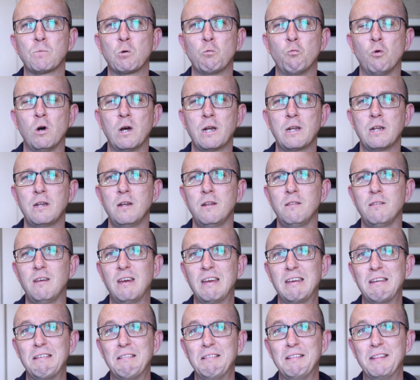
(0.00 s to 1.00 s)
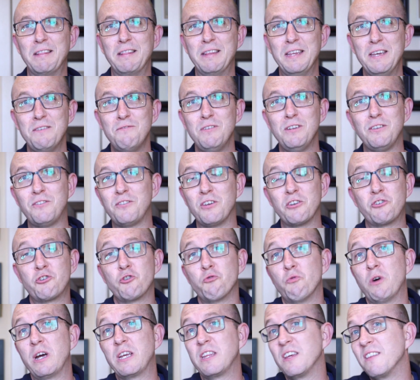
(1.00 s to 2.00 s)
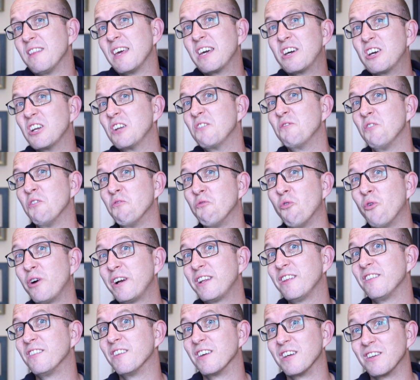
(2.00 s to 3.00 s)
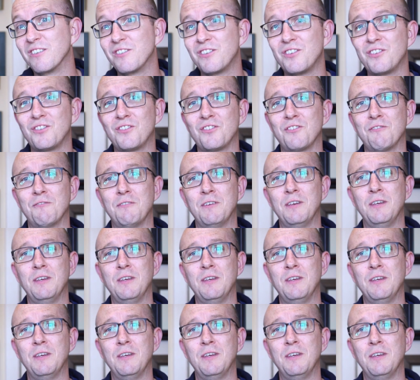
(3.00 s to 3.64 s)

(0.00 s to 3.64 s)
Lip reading: Why didn't they live in such a way that they could have avoided this?